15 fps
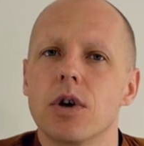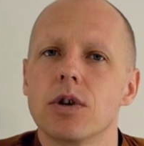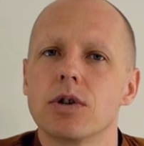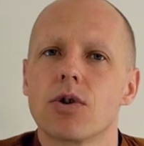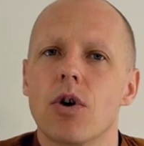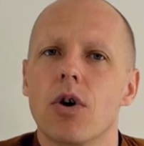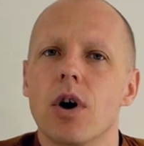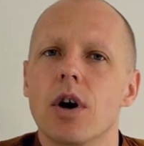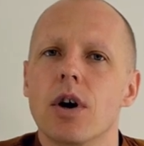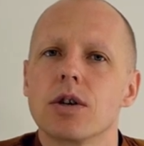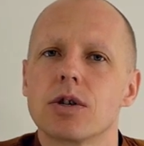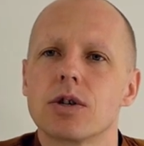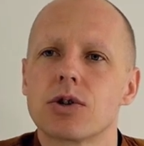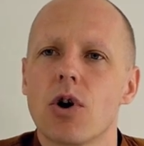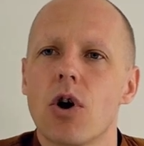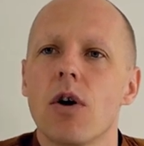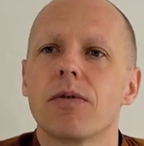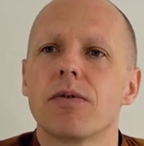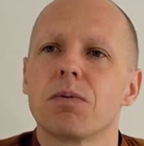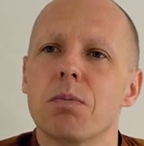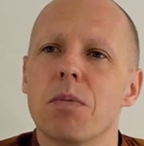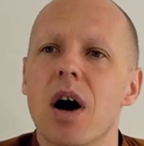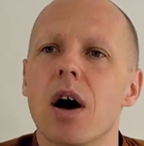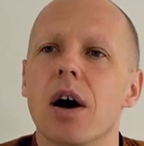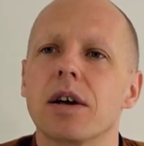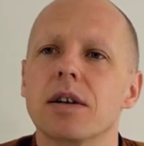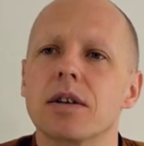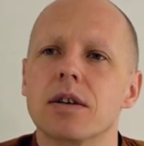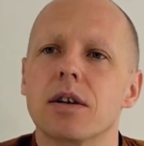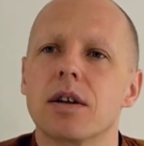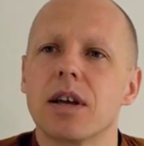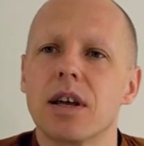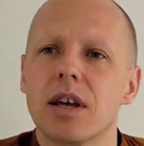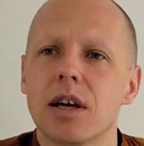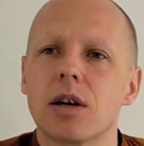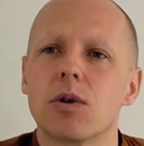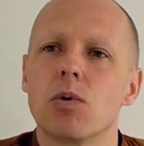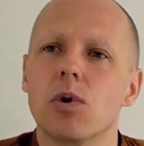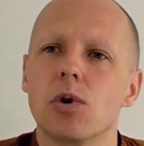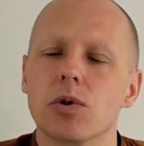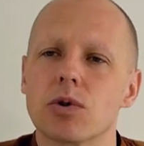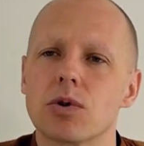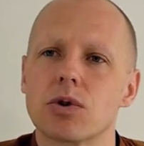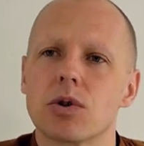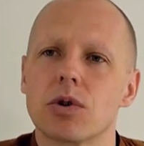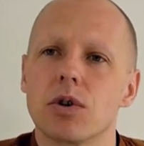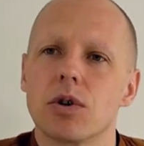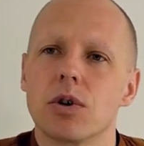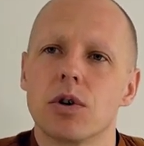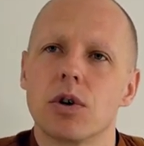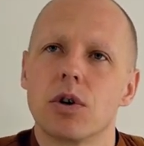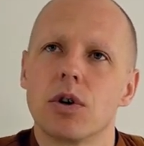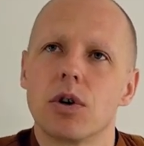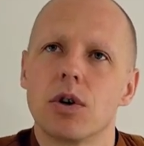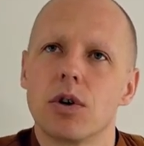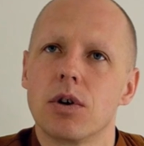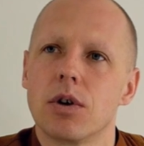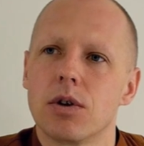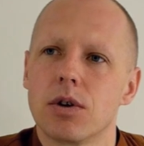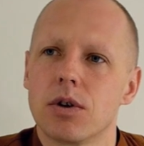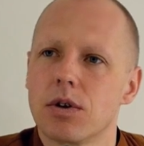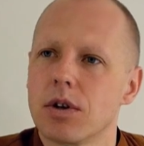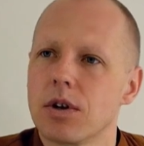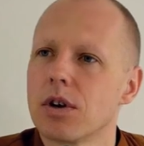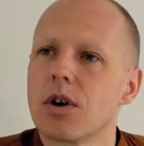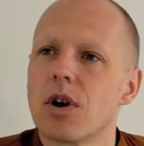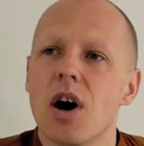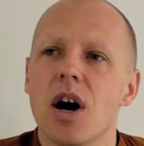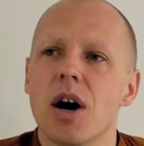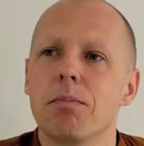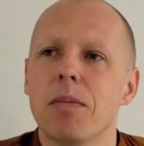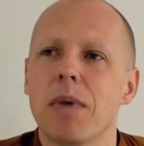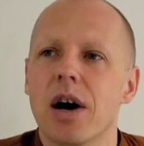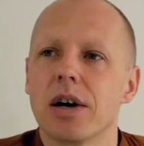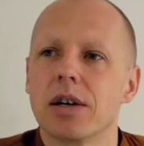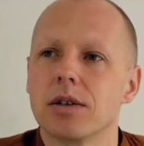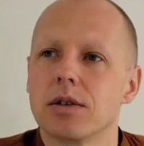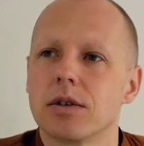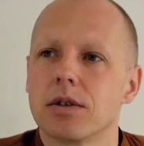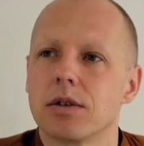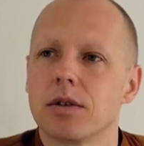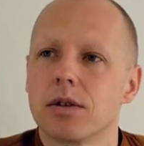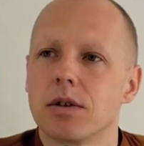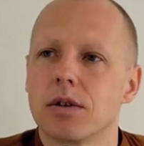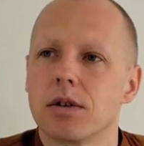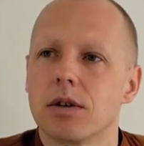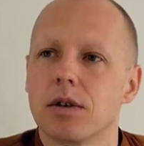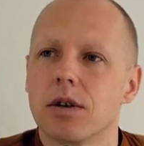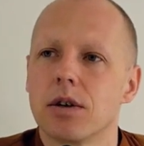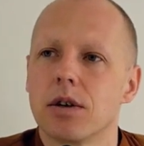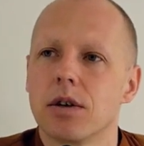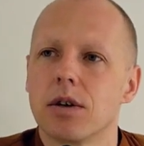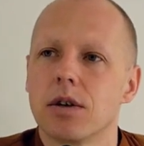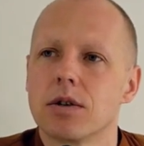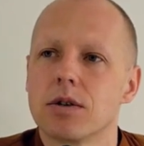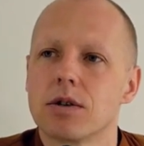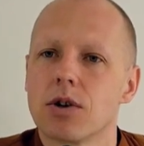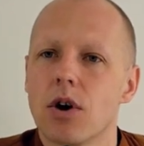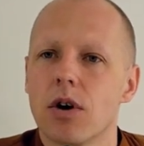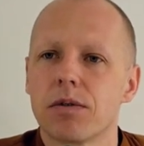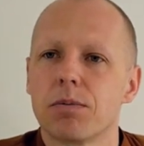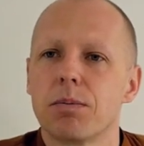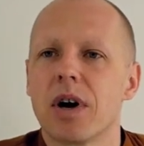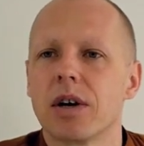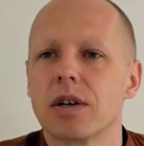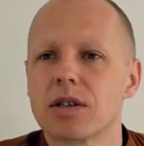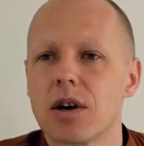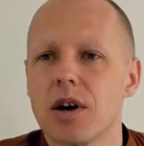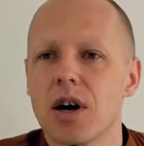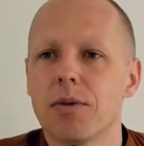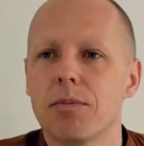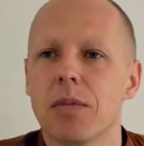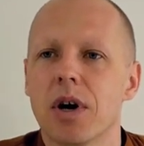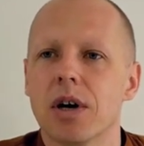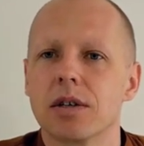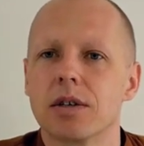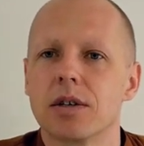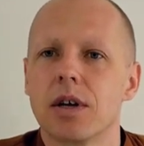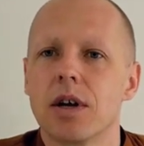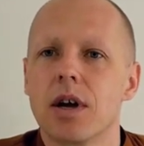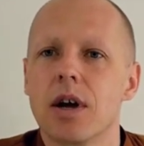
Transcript: So soft mind equals calm mind. Soft mind is calm mind.